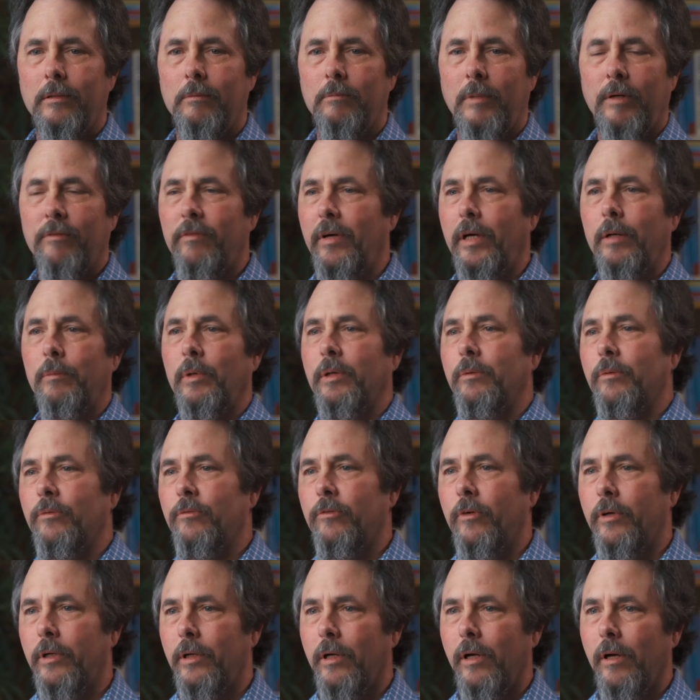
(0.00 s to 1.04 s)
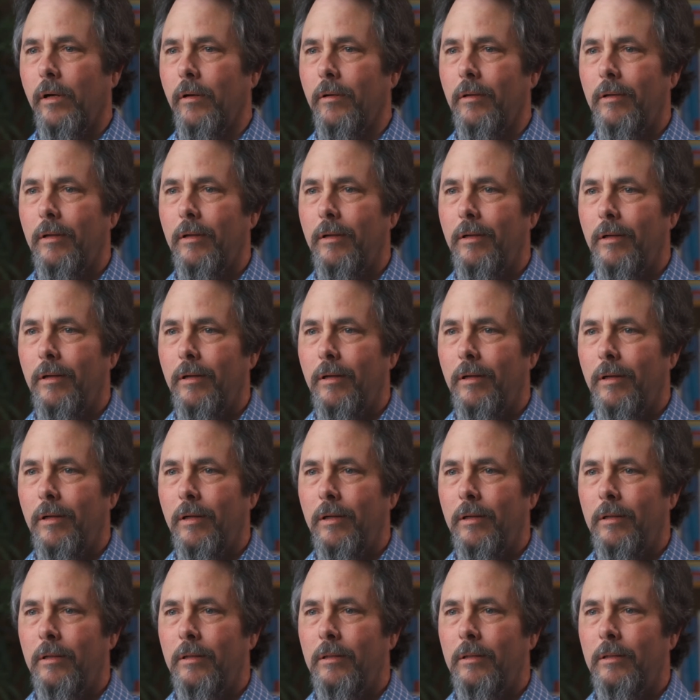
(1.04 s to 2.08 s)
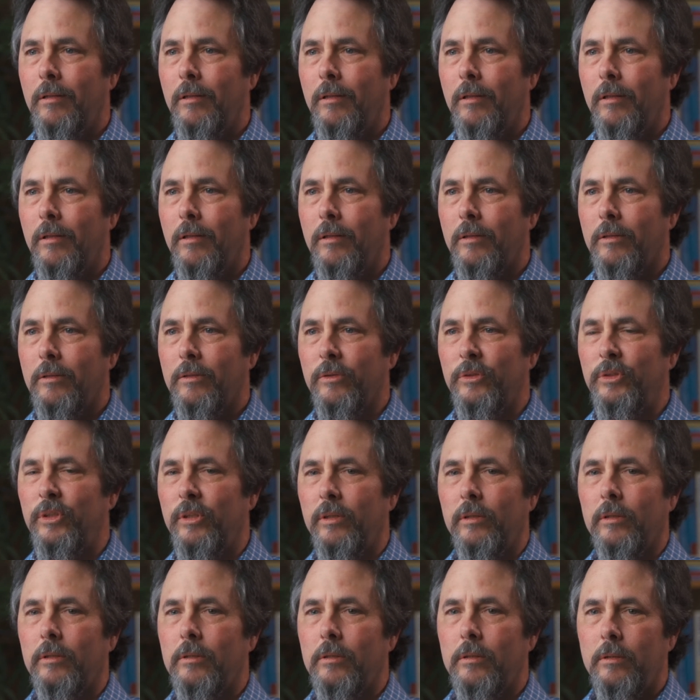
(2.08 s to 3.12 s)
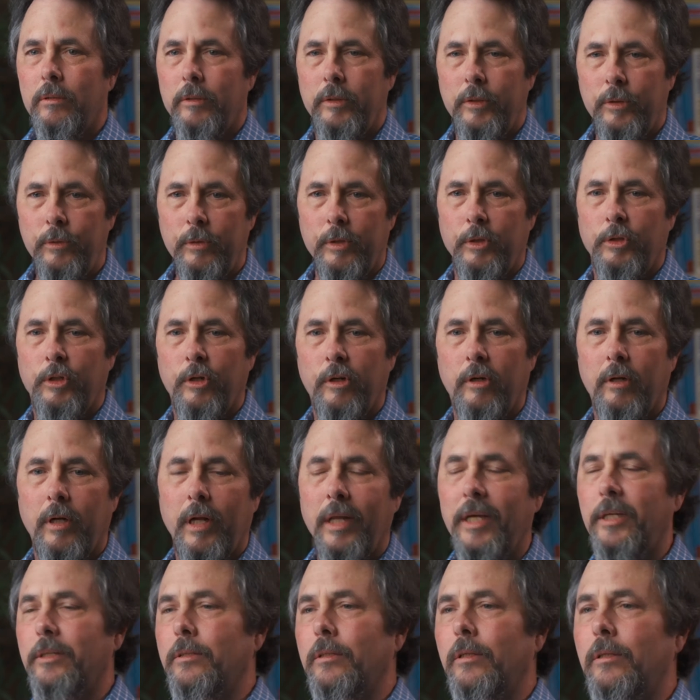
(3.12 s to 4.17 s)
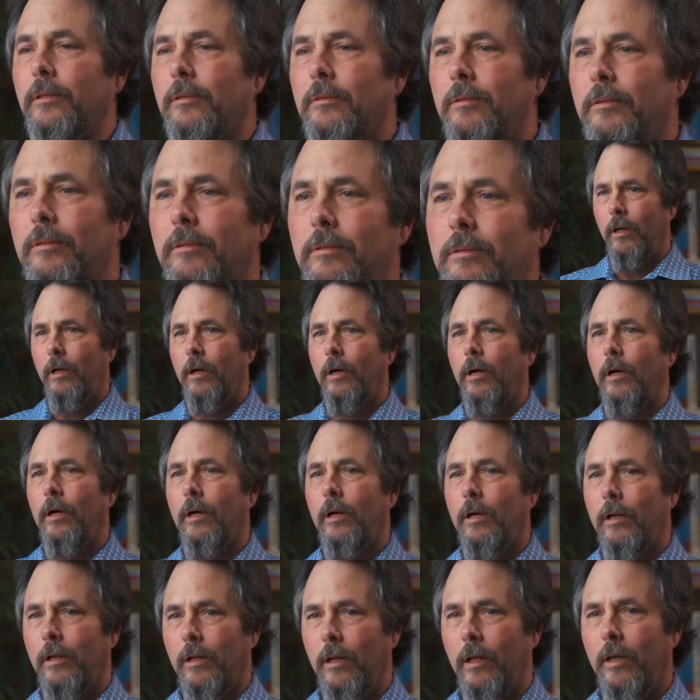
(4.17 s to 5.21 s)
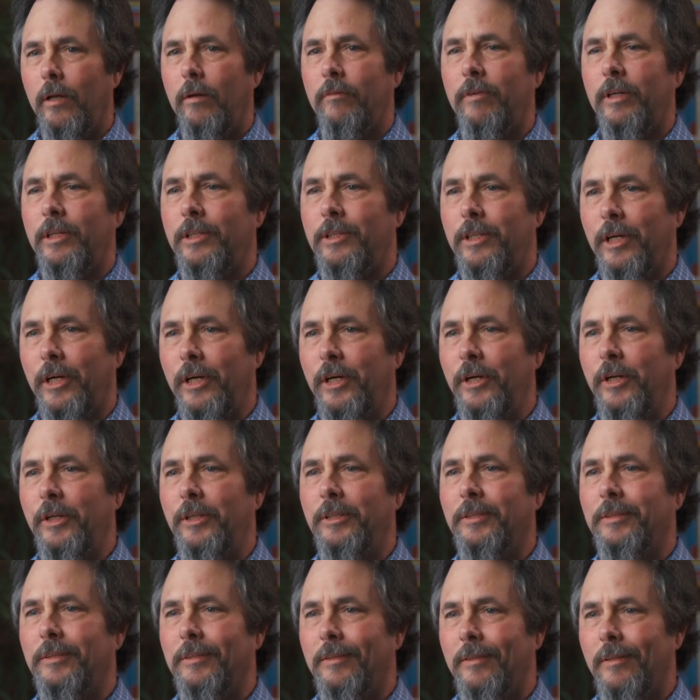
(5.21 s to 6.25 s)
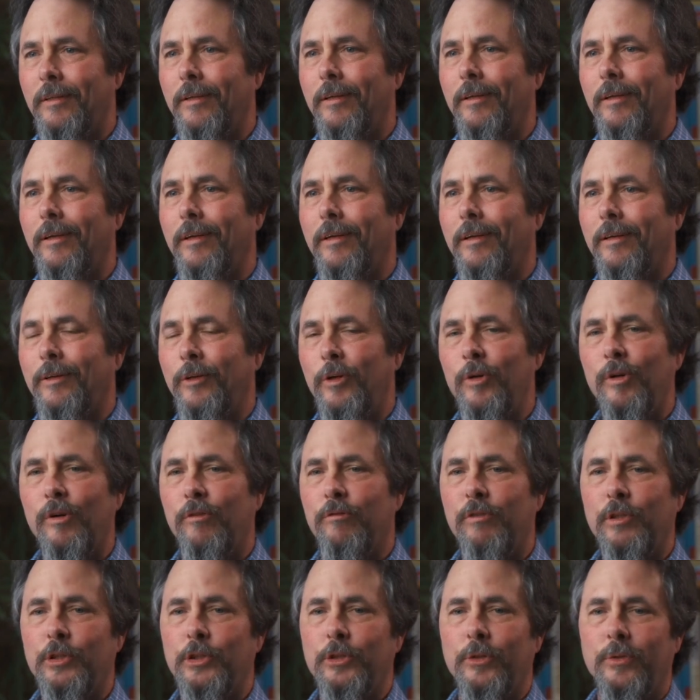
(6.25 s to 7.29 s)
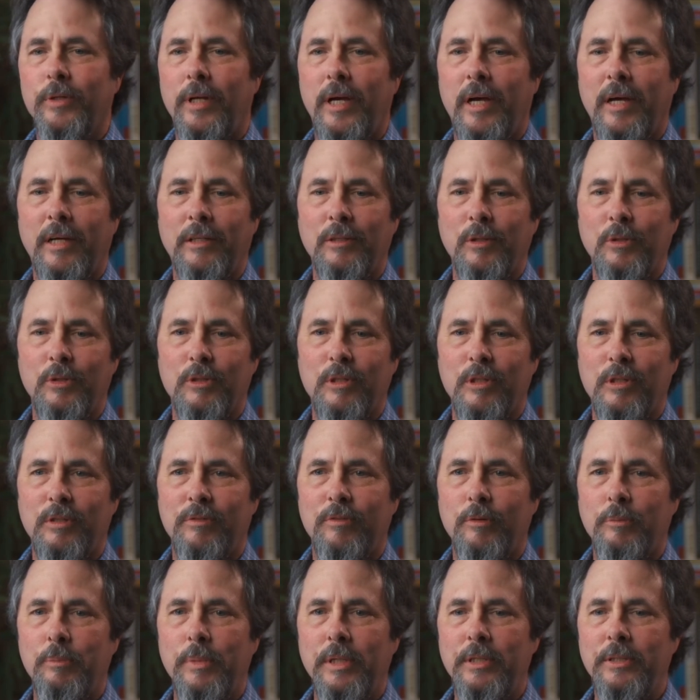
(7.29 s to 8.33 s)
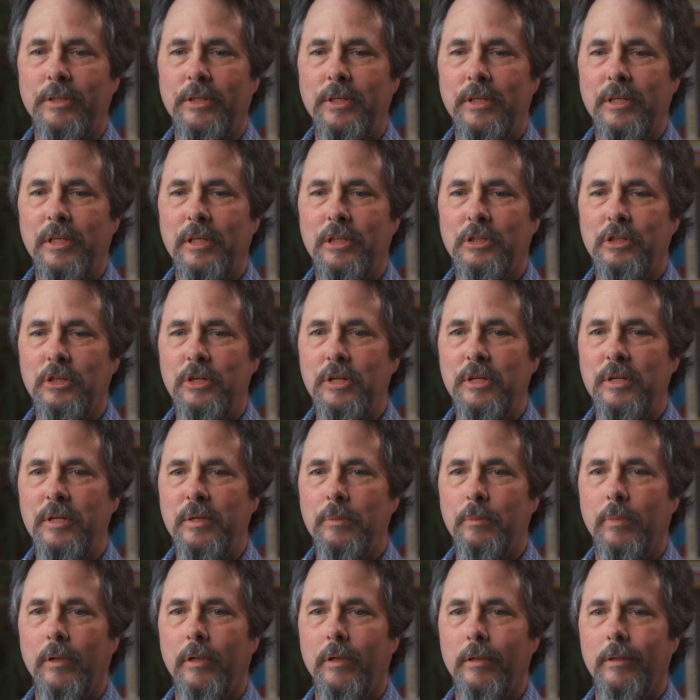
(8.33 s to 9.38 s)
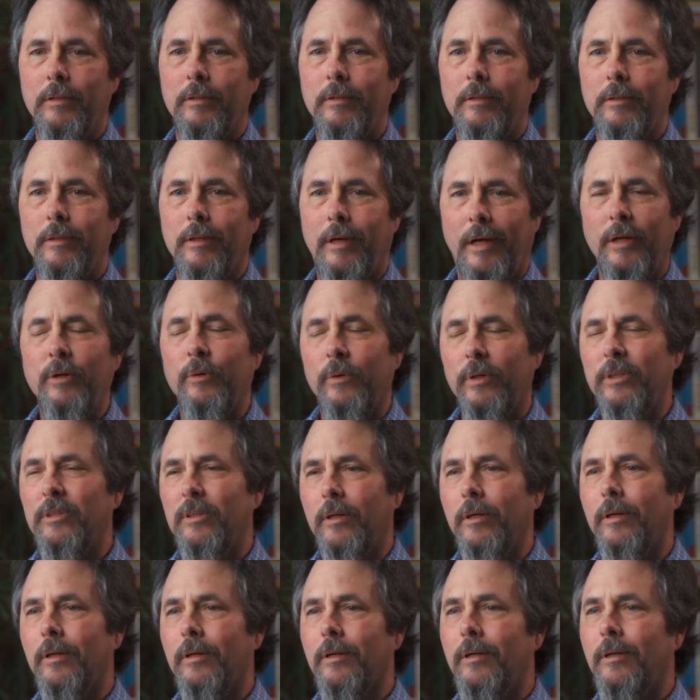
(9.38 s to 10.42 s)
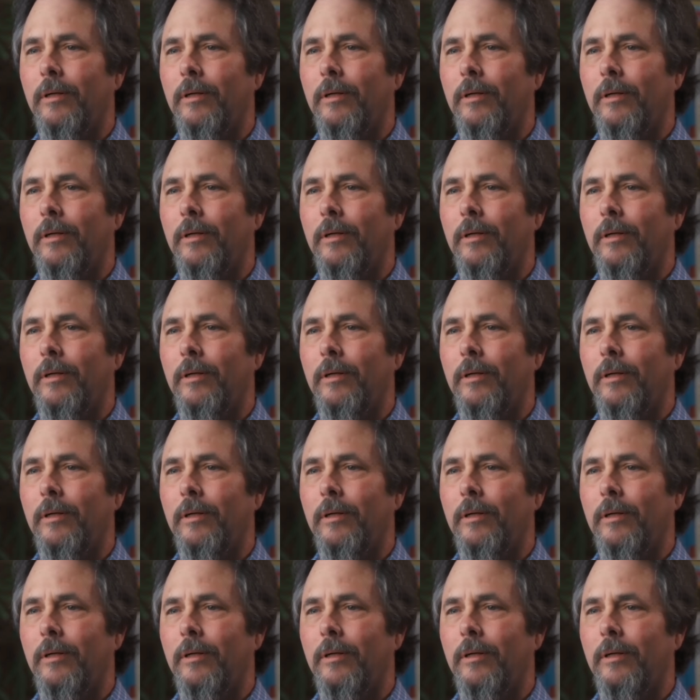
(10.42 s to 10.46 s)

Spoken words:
my family would freak out. So you internalize it. A lot of anxiety. No official diagnosis for PTSD, but I know it's there.